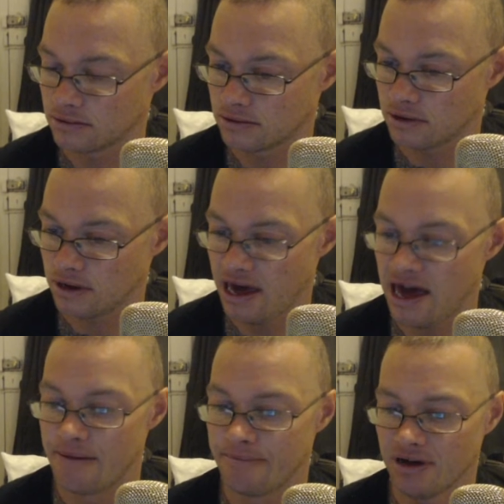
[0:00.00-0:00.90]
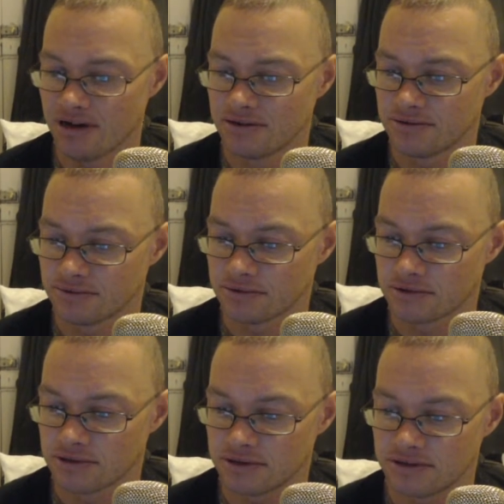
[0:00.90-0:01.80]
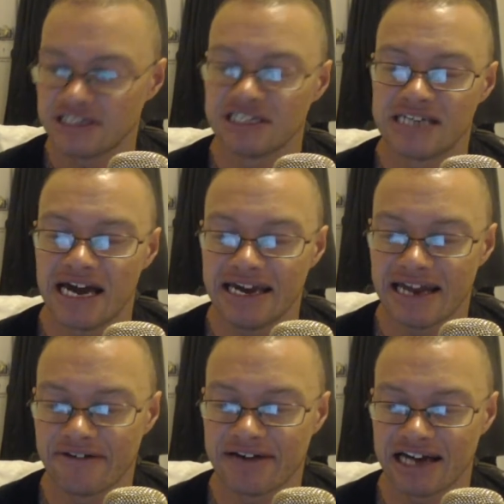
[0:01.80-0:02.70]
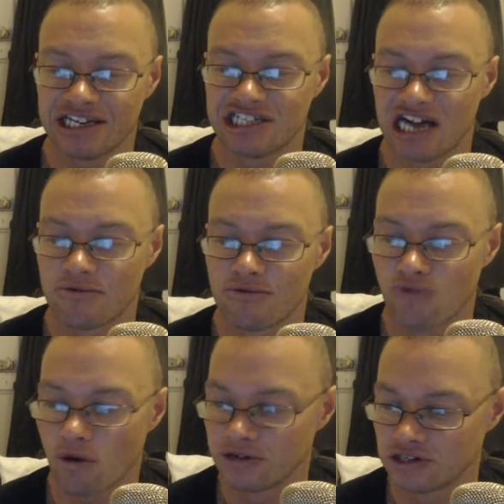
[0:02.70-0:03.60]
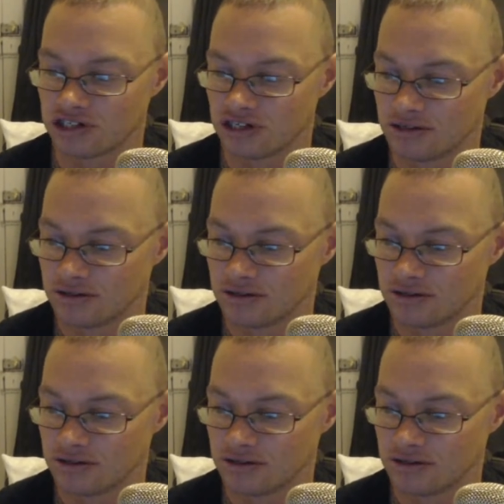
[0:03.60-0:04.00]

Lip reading: him. This is taking out Cancelo and Robertson.